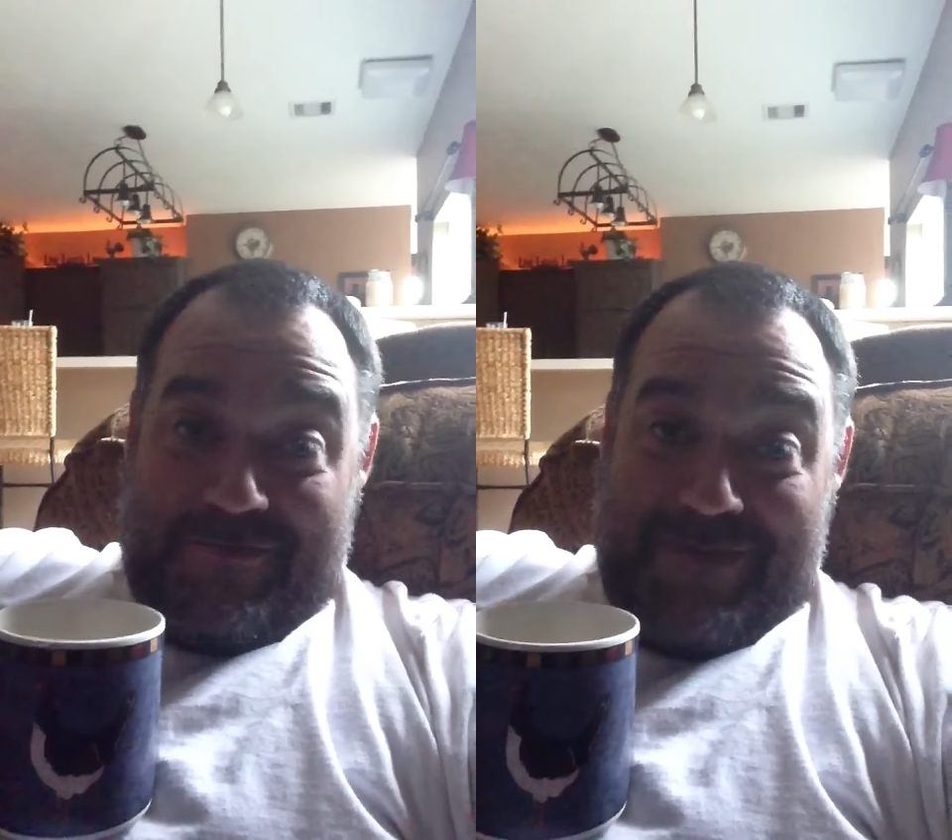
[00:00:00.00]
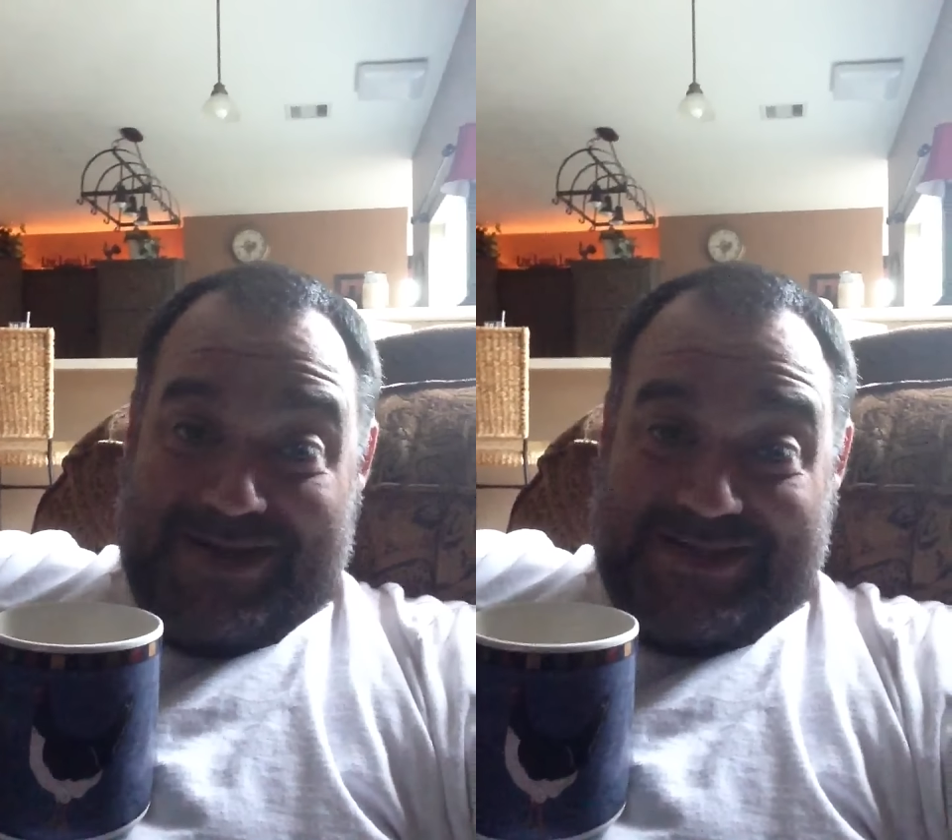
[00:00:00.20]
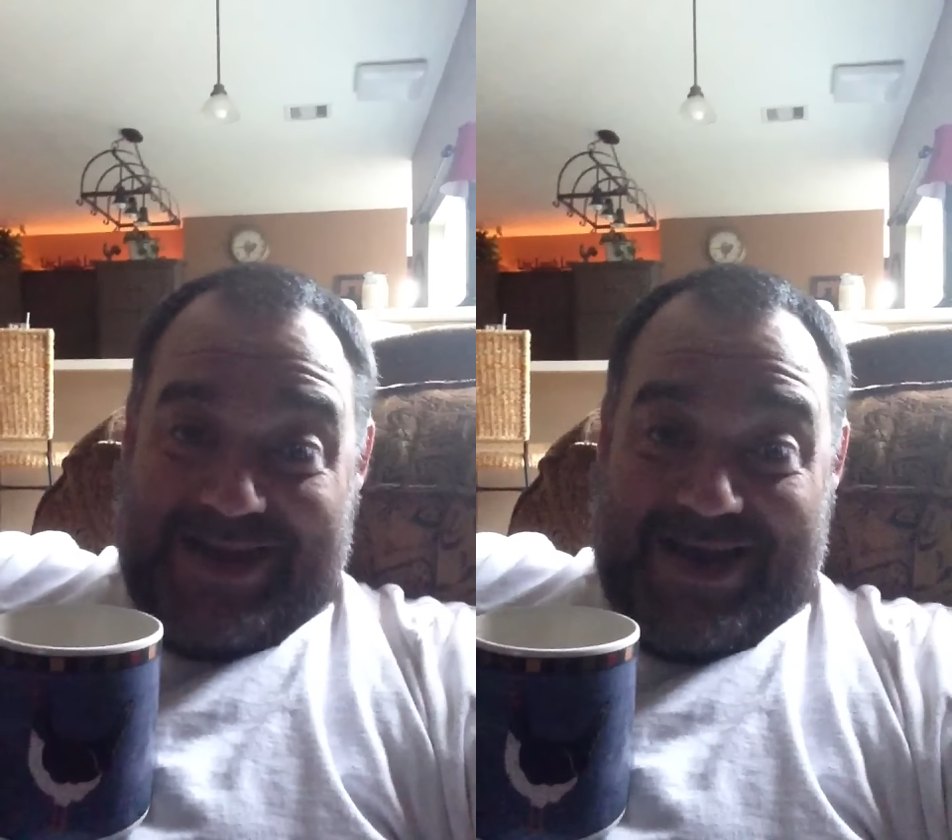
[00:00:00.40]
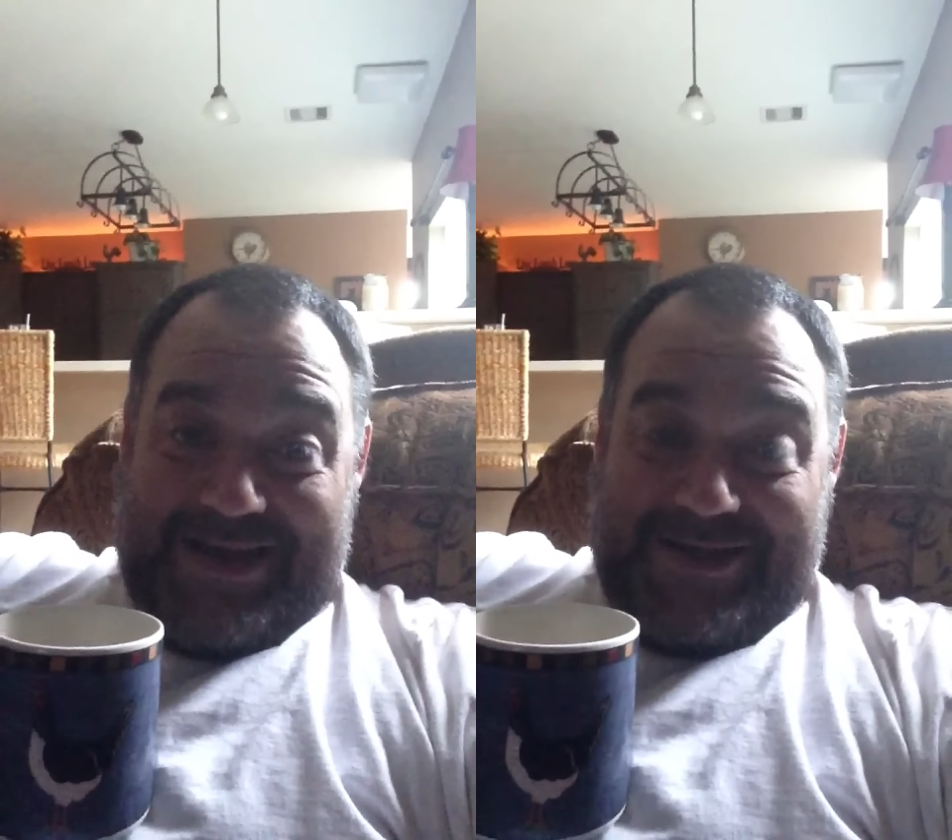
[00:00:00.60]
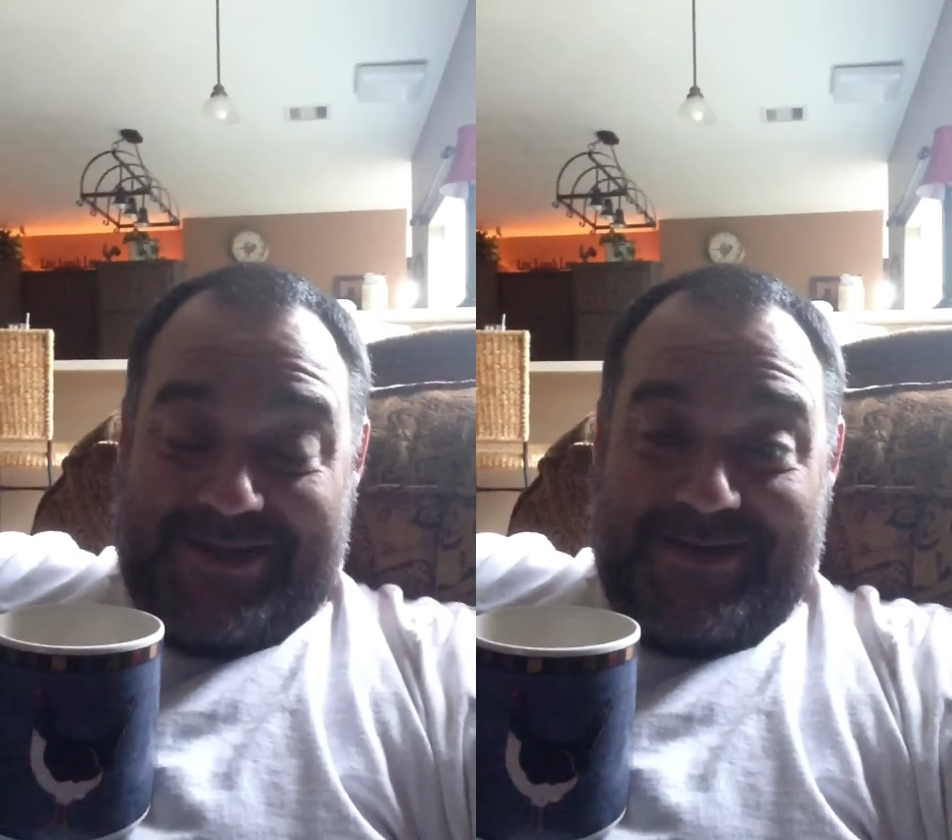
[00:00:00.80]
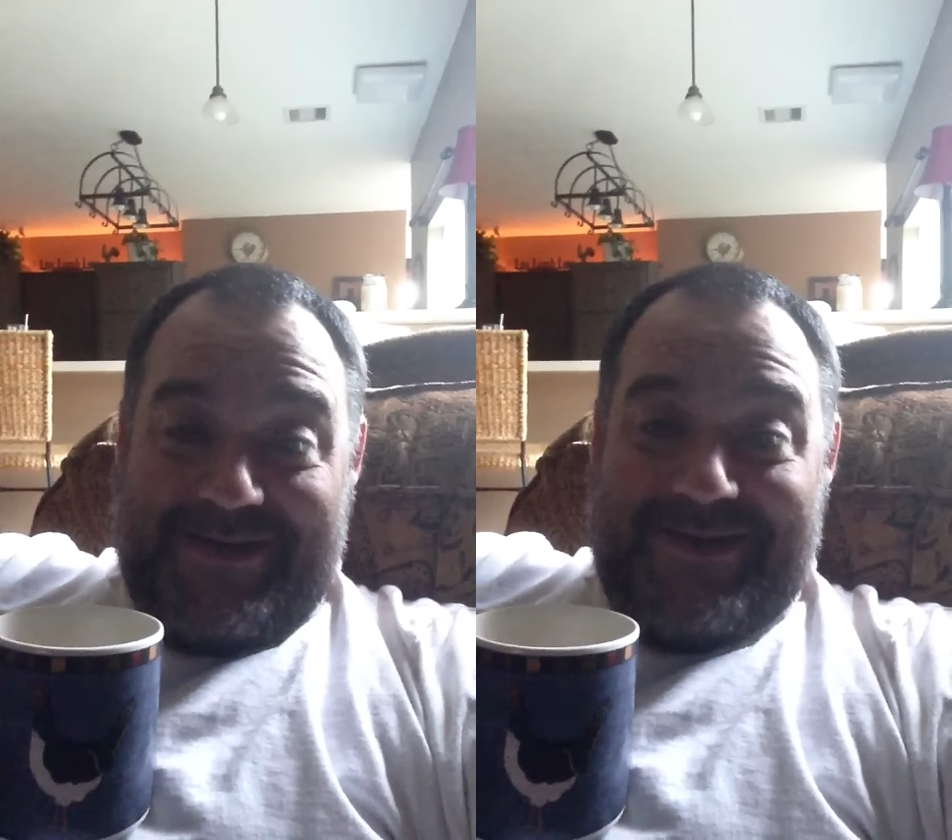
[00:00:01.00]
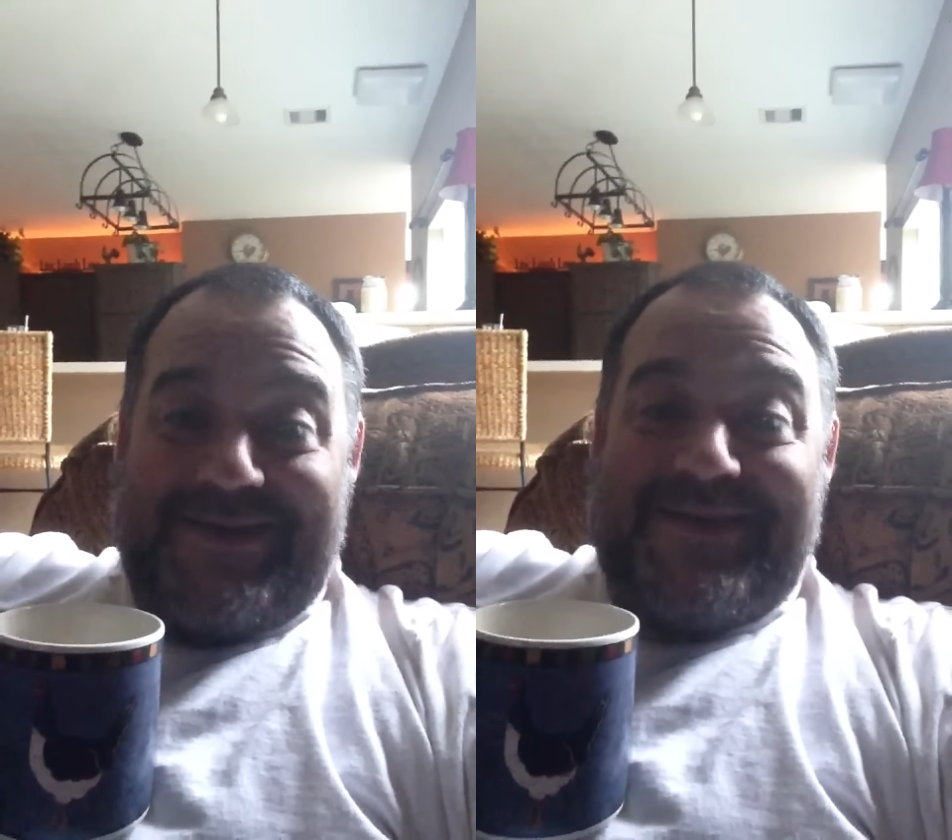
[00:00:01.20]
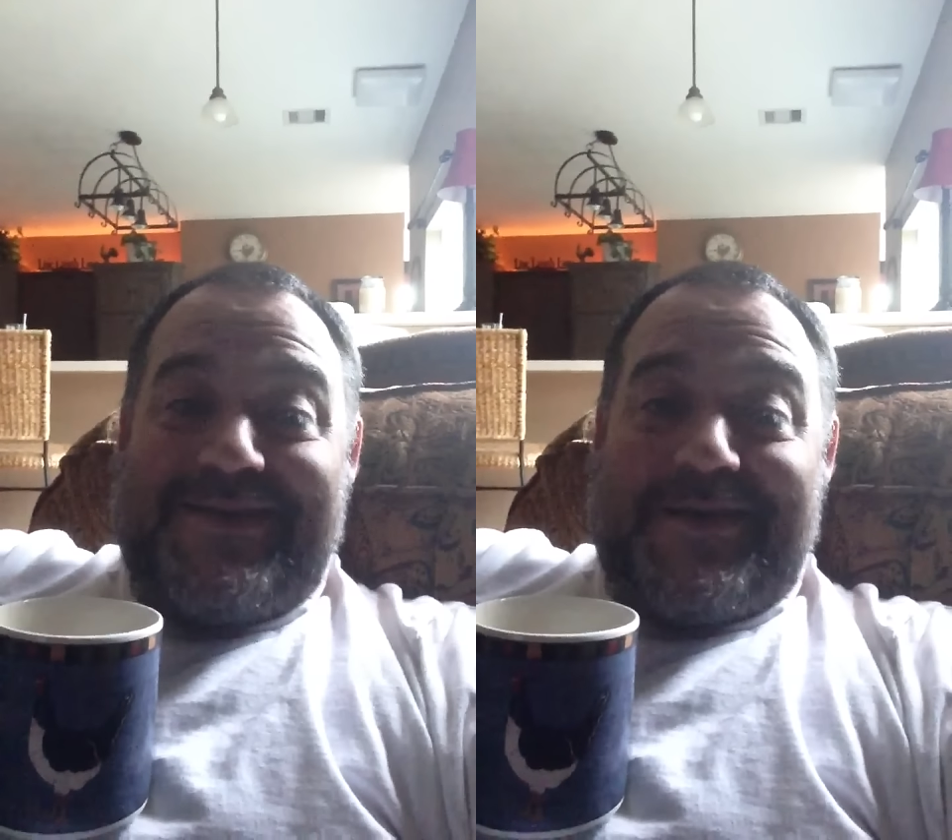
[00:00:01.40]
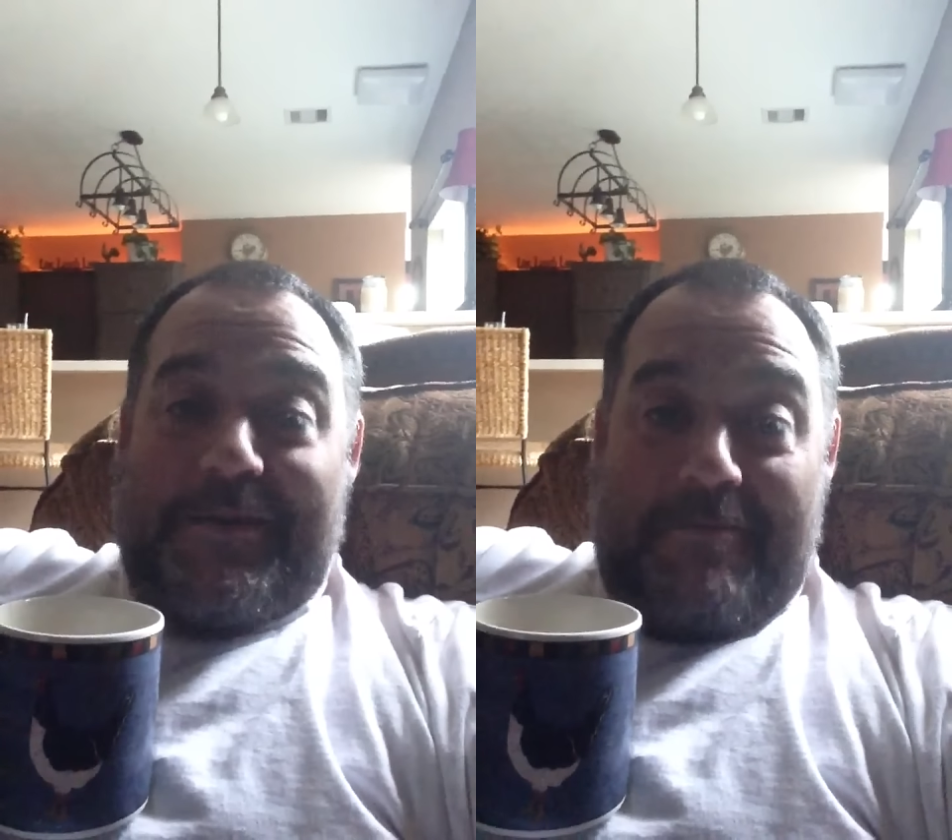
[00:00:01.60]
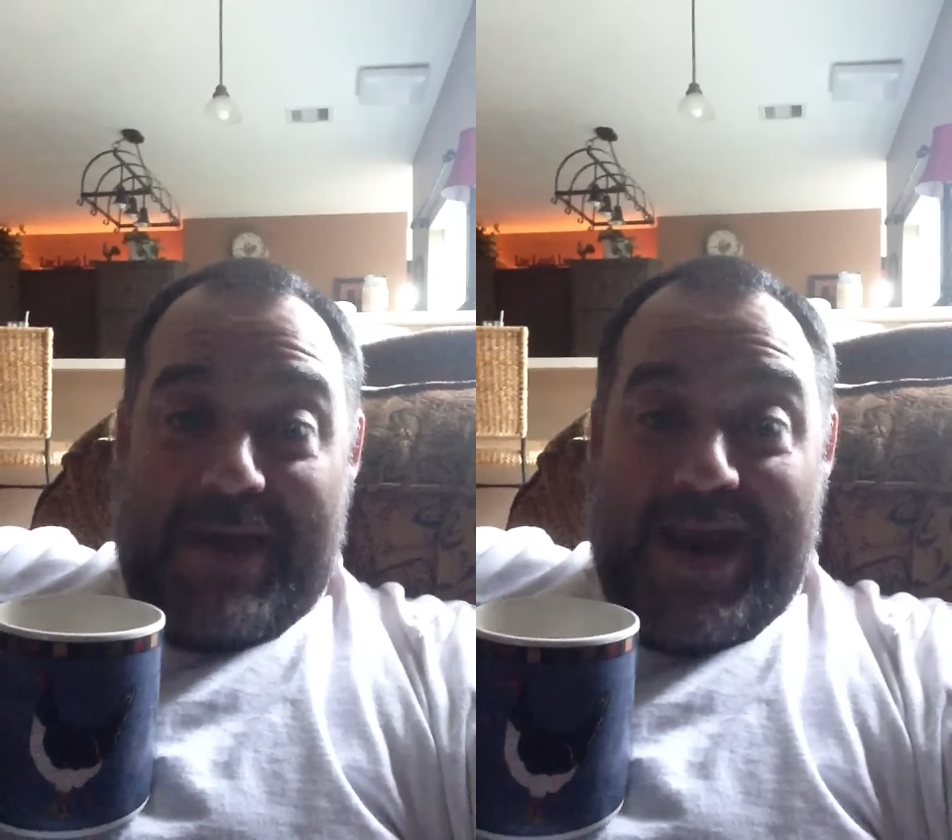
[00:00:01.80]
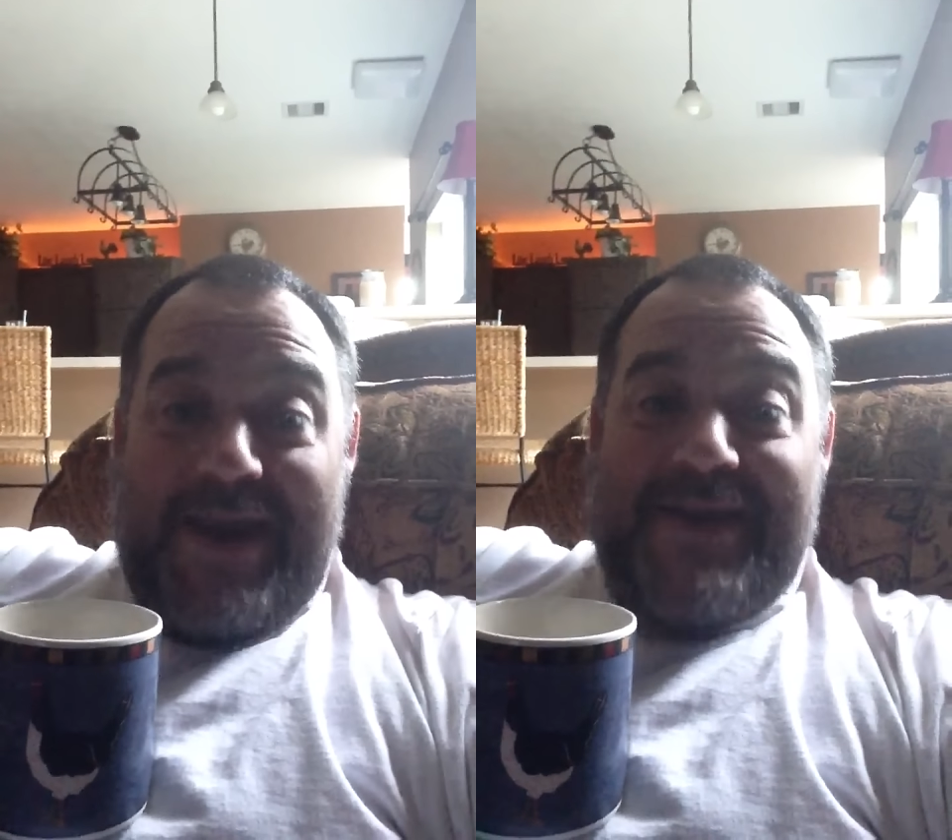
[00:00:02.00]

mustache. A man